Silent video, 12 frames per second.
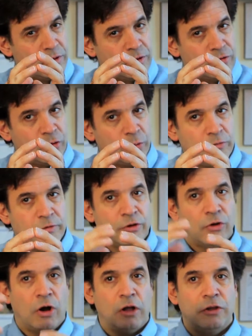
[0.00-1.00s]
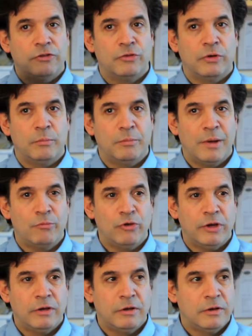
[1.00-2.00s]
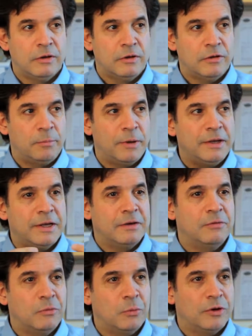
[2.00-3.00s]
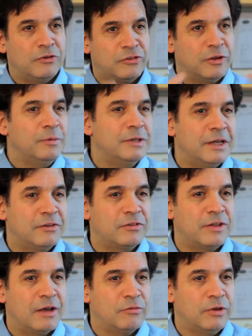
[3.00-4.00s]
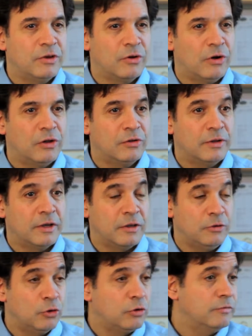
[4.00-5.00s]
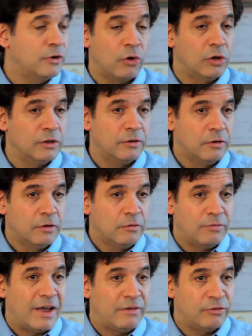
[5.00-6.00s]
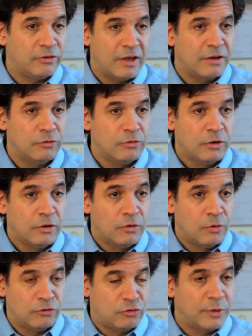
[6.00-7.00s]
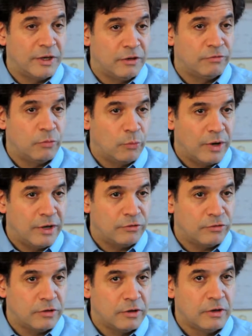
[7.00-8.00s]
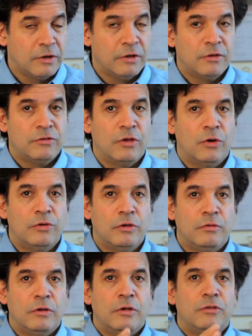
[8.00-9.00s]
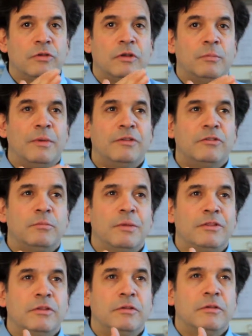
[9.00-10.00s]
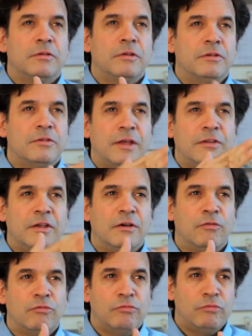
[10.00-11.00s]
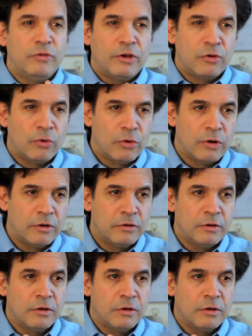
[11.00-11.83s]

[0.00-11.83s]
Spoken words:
So when you recall a certain memory, depending on what stimulates that recall, you can recall it 5 or 10 or 20 different ways. So this idea of record